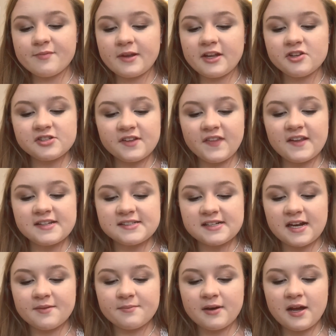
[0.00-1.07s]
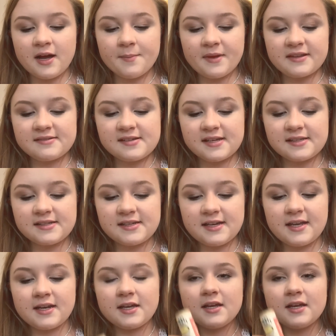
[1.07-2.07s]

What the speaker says: using the Sunbum tinted